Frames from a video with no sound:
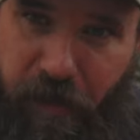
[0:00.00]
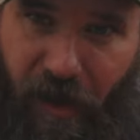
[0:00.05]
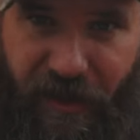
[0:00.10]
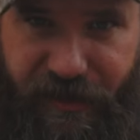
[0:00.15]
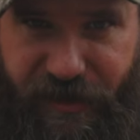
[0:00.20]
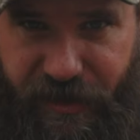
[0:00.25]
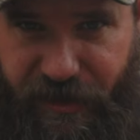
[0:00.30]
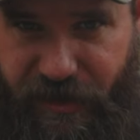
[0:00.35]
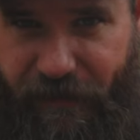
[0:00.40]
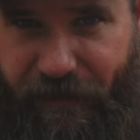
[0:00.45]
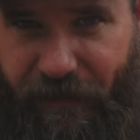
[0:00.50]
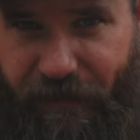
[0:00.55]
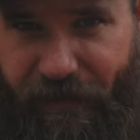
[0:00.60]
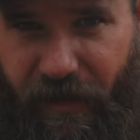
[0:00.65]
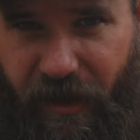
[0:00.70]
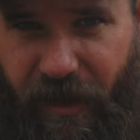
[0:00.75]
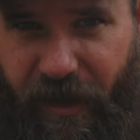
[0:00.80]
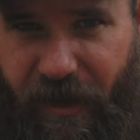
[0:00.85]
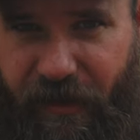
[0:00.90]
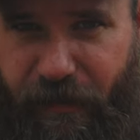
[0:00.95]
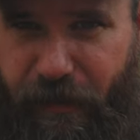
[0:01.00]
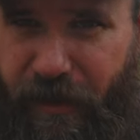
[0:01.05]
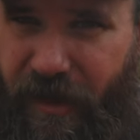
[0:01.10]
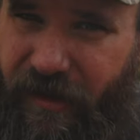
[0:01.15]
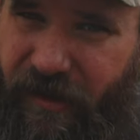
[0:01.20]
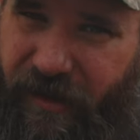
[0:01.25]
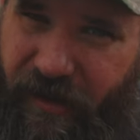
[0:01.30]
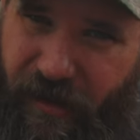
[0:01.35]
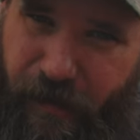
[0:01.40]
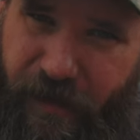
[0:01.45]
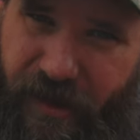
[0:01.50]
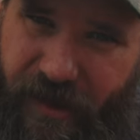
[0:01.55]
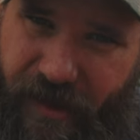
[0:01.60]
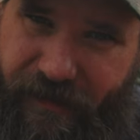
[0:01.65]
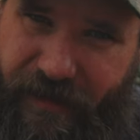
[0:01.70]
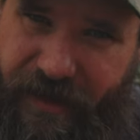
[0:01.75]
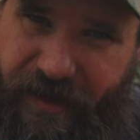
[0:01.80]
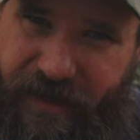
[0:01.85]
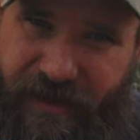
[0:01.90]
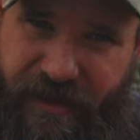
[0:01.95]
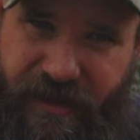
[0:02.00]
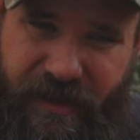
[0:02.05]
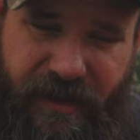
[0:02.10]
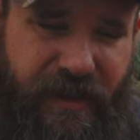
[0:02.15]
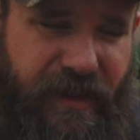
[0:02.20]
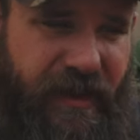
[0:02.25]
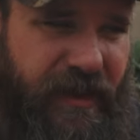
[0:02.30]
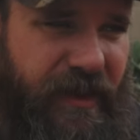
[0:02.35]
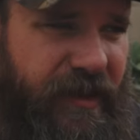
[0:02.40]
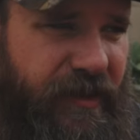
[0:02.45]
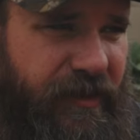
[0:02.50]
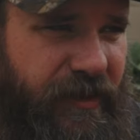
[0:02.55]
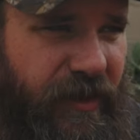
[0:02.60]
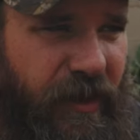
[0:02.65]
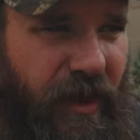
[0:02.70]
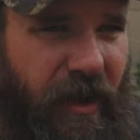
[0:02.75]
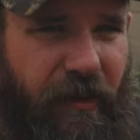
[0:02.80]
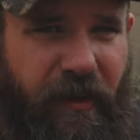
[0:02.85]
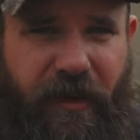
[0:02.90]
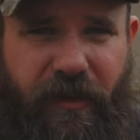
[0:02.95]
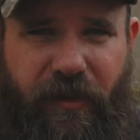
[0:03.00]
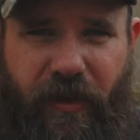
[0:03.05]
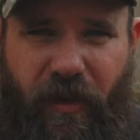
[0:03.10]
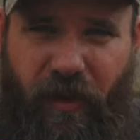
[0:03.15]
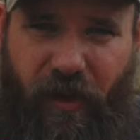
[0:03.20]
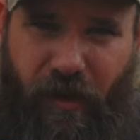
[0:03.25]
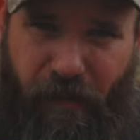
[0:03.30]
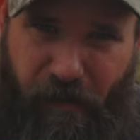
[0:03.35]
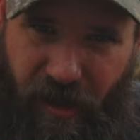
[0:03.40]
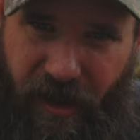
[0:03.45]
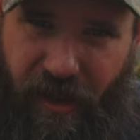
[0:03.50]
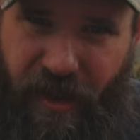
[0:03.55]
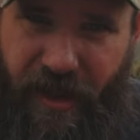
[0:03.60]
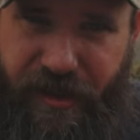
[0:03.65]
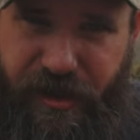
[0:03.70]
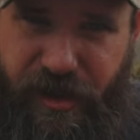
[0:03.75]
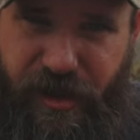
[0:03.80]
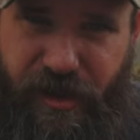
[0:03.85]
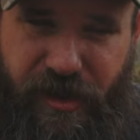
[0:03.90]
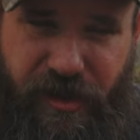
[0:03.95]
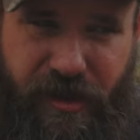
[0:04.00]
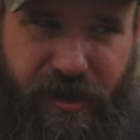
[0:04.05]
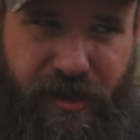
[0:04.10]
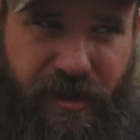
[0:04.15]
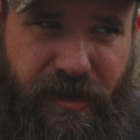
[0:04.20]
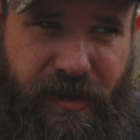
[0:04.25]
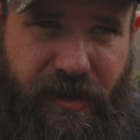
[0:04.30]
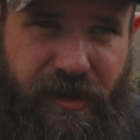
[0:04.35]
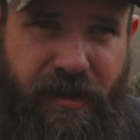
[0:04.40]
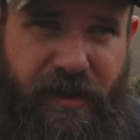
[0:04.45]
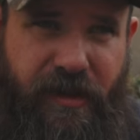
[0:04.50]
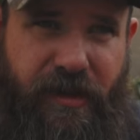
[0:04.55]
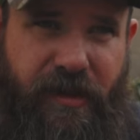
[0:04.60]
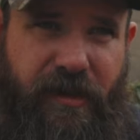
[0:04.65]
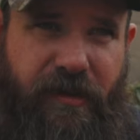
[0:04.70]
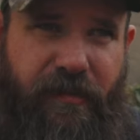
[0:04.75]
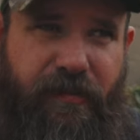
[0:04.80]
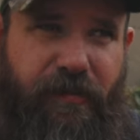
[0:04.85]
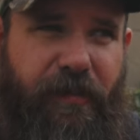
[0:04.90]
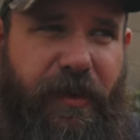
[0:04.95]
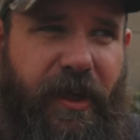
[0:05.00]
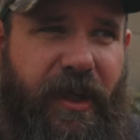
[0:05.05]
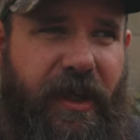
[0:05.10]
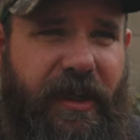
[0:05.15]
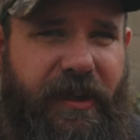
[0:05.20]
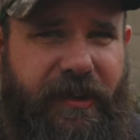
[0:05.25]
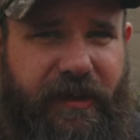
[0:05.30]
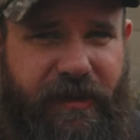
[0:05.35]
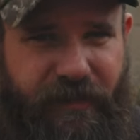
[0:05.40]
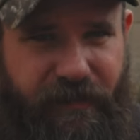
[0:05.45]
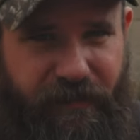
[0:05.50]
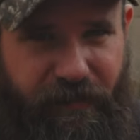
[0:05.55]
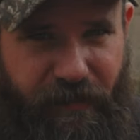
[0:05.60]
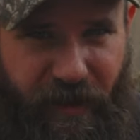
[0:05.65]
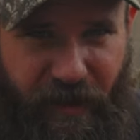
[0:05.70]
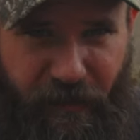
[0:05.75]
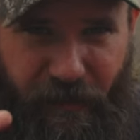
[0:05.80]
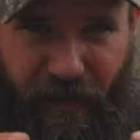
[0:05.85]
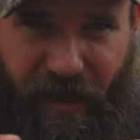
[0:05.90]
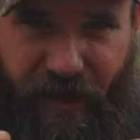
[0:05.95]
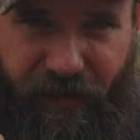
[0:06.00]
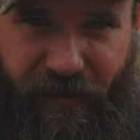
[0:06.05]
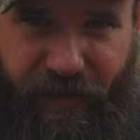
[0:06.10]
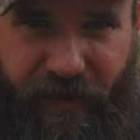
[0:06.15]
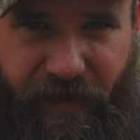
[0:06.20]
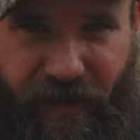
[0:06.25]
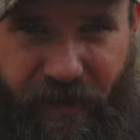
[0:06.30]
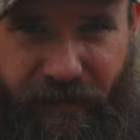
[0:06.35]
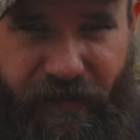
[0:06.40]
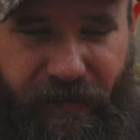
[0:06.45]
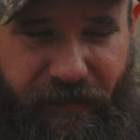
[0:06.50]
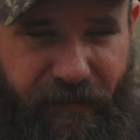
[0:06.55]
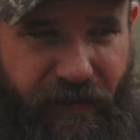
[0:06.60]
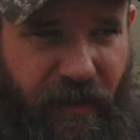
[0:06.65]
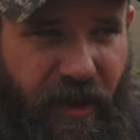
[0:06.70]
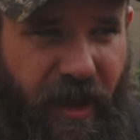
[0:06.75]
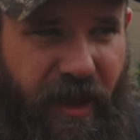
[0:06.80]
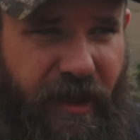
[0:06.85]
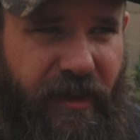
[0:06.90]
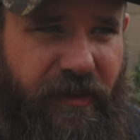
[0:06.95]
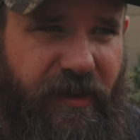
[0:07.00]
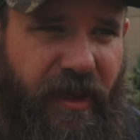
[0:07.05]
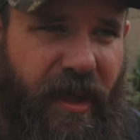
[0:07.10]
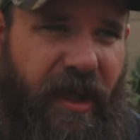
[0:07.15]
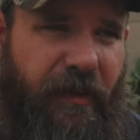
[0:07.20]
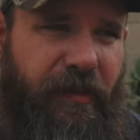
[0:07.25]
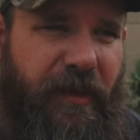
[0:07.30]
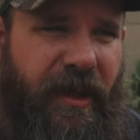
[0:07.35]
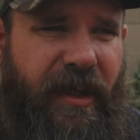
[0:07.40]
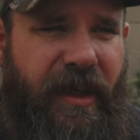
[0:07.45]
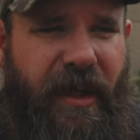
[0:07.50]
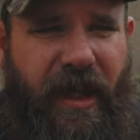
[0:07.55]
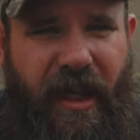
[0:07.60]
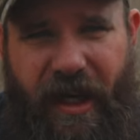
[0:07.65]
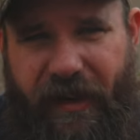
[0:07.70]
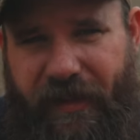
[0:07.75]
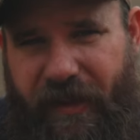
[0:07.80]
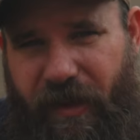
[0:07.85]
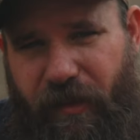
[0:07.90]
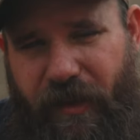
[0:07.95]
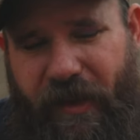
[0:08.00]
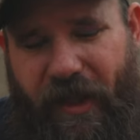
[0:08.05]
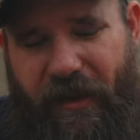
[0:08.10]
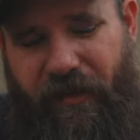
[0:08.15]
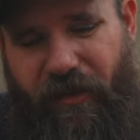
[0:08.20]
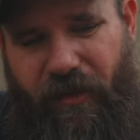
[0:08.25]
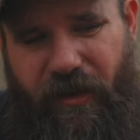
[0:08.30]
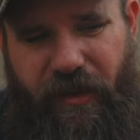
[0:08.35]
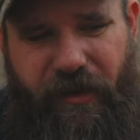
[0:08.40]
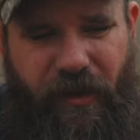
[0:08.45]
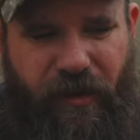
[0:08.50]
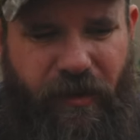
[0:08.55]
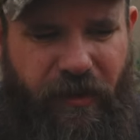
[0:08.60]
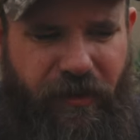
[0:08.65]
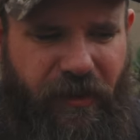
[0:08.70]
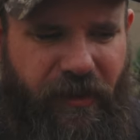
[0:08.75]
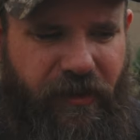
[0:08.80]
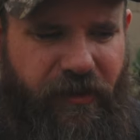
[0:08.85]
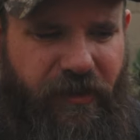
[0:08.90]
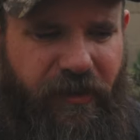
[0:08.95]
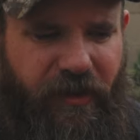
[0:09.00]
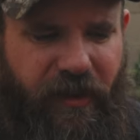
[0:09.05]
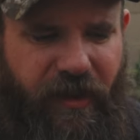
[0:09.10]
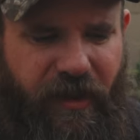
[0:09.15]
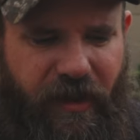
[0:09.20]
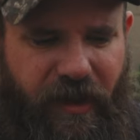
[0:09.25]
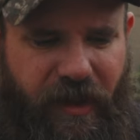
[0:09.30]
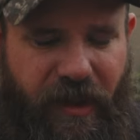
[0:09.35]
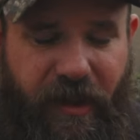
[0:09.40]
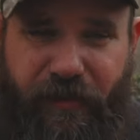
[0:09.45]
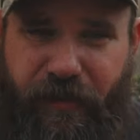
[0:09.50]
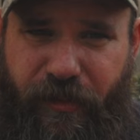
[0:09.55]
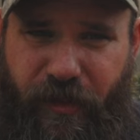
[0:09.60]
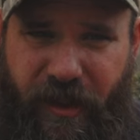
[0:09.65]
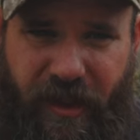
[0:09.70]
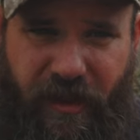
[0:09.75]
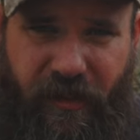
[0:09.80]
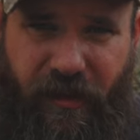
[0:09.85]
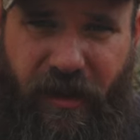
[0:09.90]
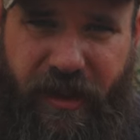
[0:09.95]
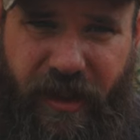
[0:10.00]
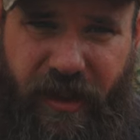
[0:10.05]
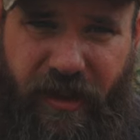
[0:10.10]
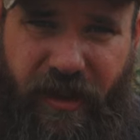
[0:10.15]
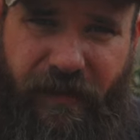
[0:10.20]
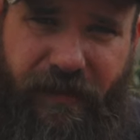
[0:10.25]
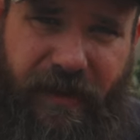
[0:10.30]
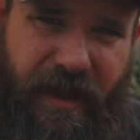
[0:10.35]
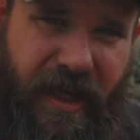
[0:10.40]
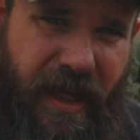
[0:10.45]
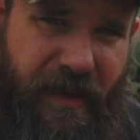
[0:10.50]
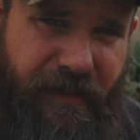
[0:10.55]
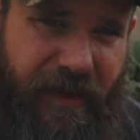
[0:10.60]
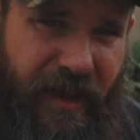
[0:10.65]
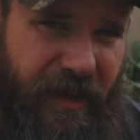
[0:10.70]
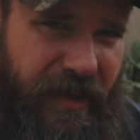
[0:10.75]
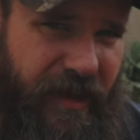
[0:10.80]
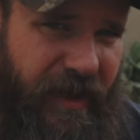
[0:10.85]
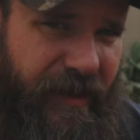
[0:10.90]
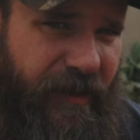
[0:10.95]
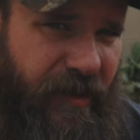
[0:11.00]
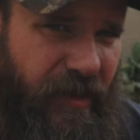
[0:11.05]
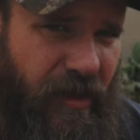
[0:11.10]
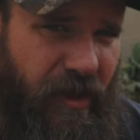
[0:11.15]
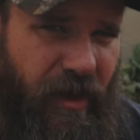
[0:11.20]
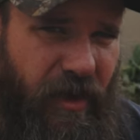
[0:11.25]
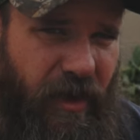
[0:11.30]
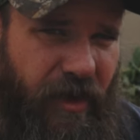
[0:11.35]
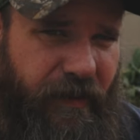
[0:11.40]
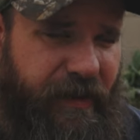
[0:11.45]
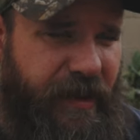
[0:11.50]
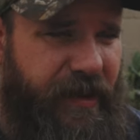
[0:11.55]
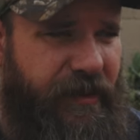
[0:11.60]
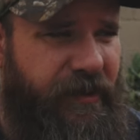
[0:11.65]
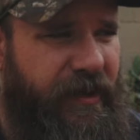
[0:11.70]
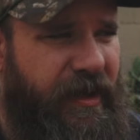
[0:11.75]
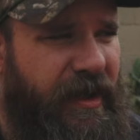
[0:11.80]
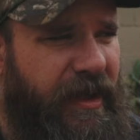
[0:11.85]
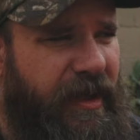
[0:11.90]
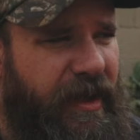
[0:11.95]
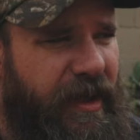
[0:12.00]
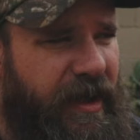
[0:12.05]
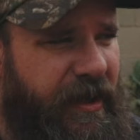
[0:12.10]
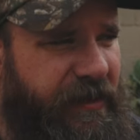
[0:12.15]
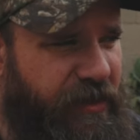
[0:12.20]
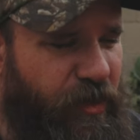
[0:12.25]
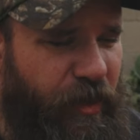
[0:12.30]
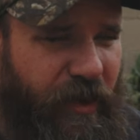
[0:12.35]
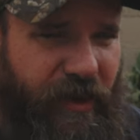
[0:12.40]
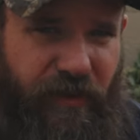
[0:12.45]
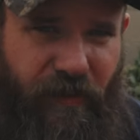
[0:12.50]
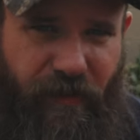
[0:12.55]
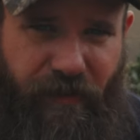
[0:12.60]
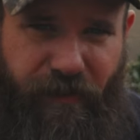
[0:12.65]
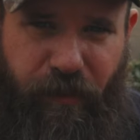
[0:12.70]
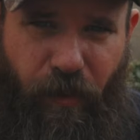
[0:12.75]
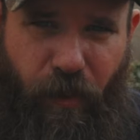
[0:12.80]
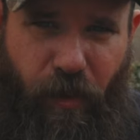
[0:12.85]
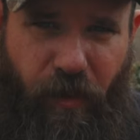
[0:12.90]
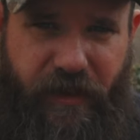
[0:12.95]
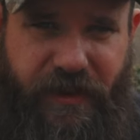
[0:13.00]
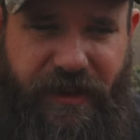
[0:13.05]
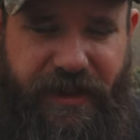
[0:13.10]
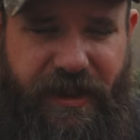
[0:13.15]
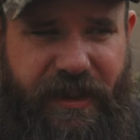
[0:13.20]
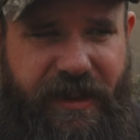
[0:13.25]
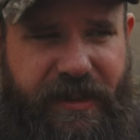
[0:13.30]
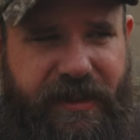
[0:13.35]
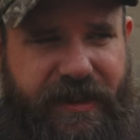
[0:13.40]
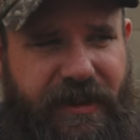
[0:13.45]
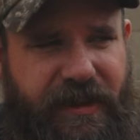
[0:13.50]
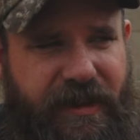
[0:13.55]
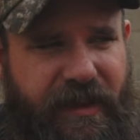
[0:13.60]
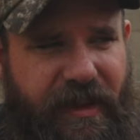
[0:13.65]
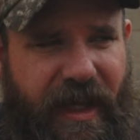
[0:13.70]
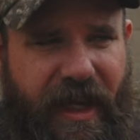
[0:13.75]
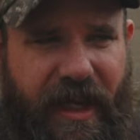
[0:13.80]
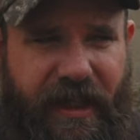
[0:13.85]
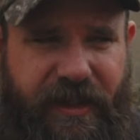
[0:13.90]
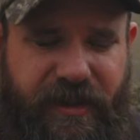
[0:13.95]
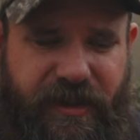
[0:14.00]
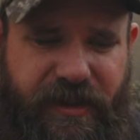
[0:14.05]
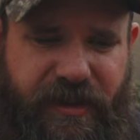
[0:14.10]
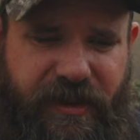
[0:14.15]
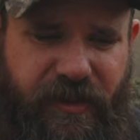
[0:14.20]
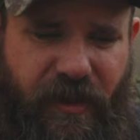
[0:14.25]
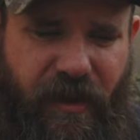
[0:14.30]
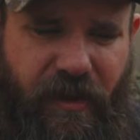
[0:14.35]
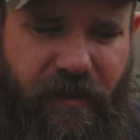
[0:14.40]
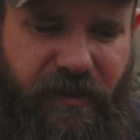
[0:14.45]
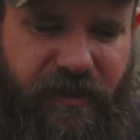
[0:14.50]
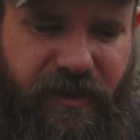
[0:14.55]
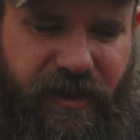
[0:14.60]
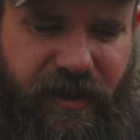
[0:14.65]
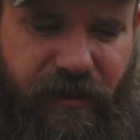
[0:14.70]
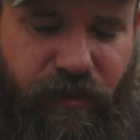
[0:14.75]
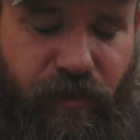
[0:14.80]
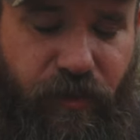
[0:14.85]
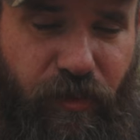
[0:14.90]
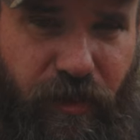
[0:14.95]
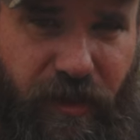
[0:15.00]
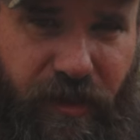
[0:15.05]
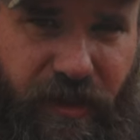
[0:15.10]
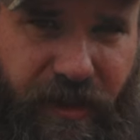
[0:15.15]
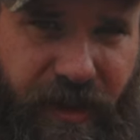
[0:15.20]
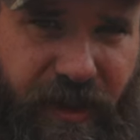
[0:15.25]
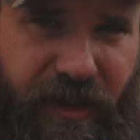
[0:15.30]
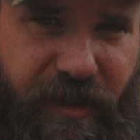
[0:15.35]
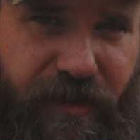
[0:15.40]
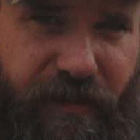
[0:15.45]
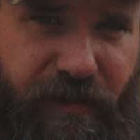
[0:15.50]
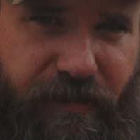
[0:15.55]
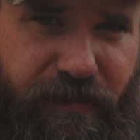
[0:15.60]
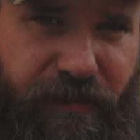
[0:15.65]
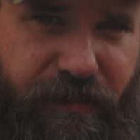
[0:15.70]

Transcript: bunch of different varieties, but a little bit of it. So I want to grow a bunch, but minimize the different variety type. And I think what that's going to do is it's, uh, if we get lucky enough and have a decent harvest, it's going to force us to actually start to really